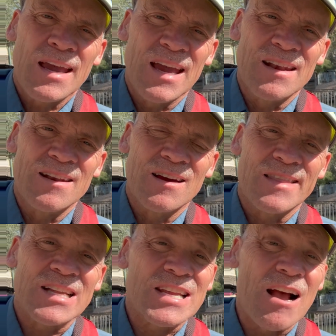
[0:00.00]
And
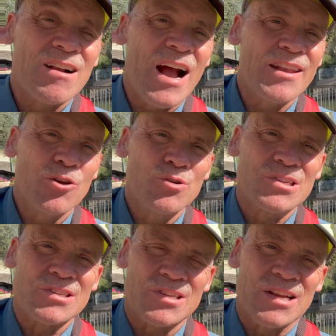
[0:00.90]
that's how God
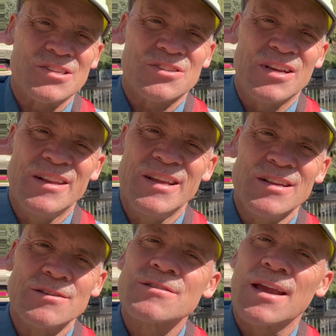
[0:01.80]
uses us in
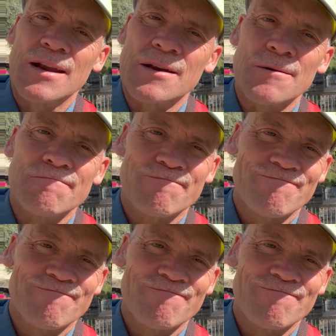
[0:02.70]
his kingdom.